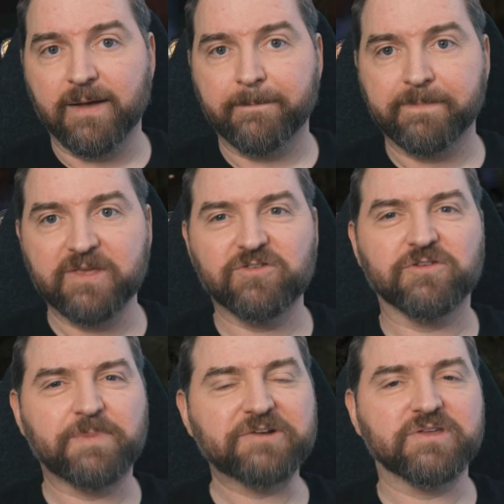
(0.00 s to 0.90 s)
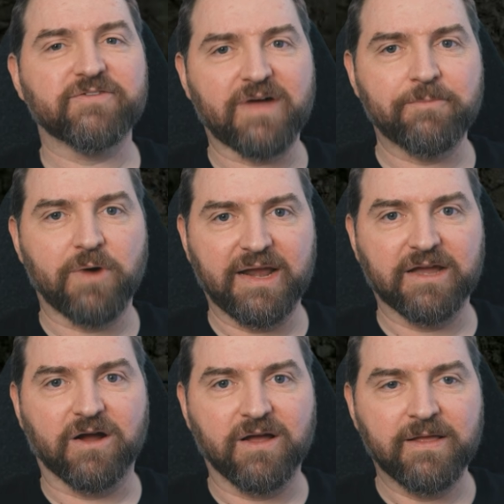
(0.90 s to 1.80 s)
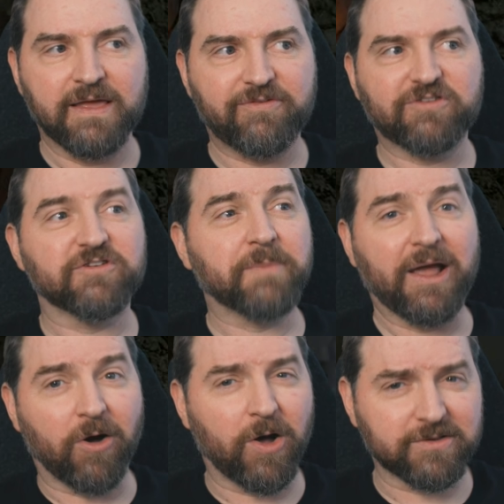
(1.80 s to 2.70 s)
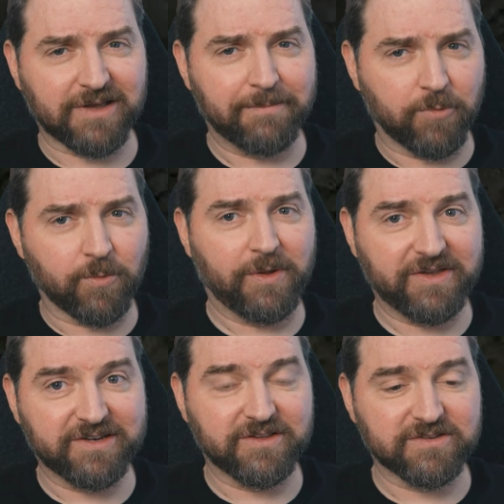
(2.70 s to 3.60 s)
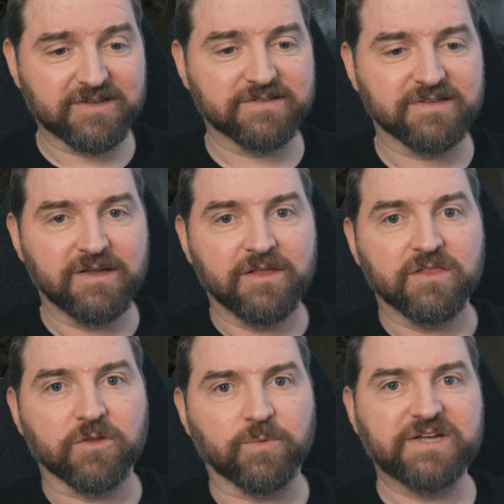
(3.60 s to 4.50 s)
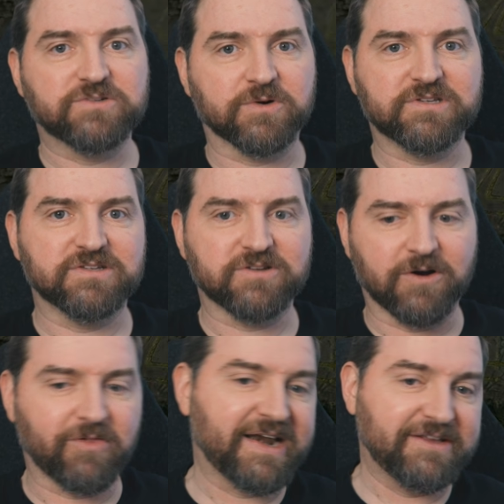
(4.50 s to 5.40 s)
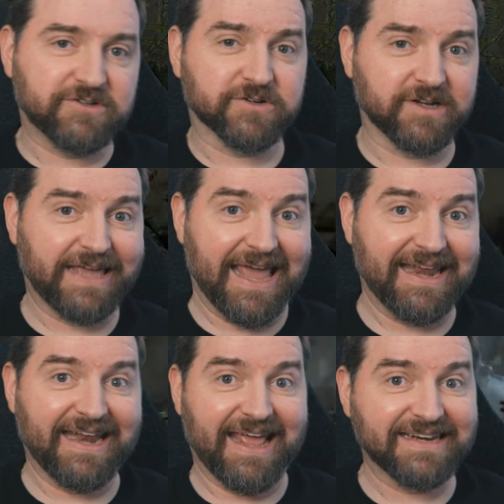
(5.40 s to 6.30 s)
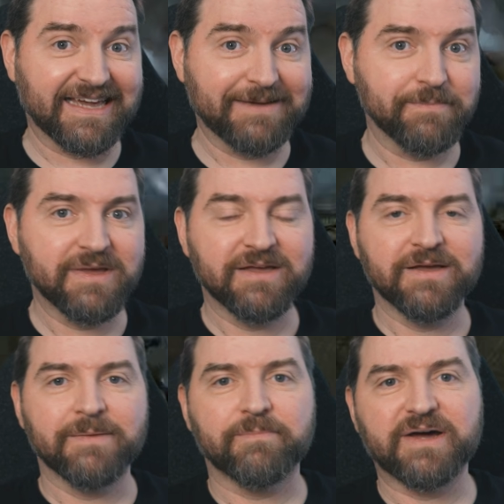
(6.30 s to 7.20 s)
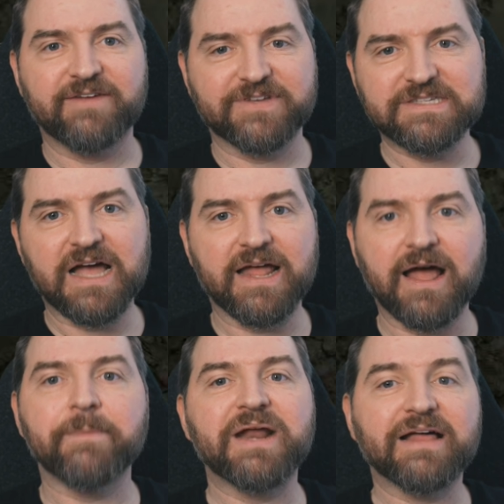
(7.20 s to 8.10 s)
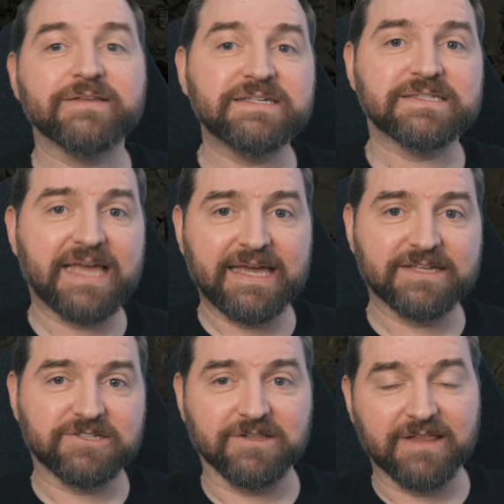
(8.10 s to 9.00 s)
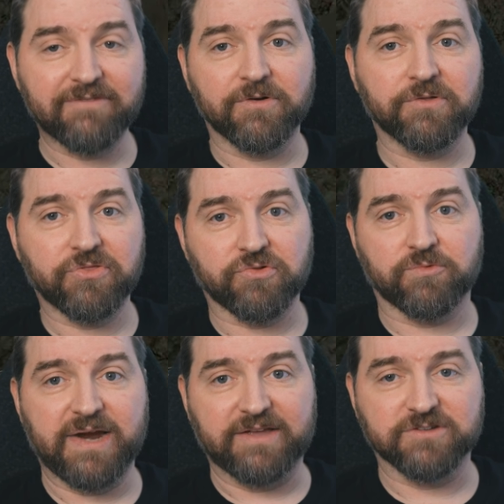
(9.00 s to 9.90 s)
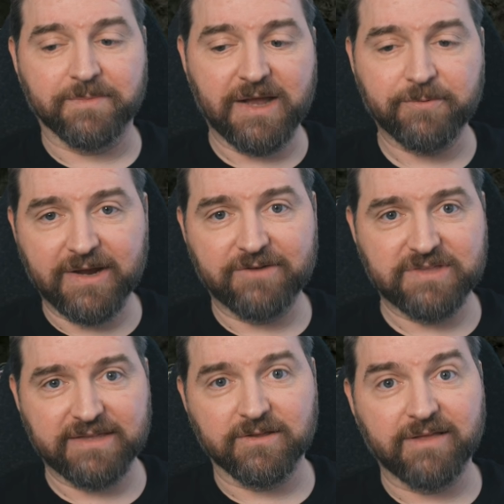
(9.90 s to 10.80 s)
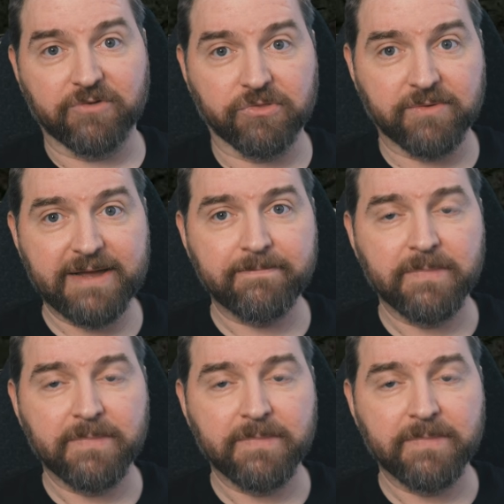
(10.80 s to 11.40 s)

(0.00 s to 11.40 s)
This is especially if I'm running if this is my alt, I'm more willing to do this because the resources are a lot easier to gain in endgame. But if it's not, I'm going to at least take it to level 3. So I'm going to upgrade everything to level 3.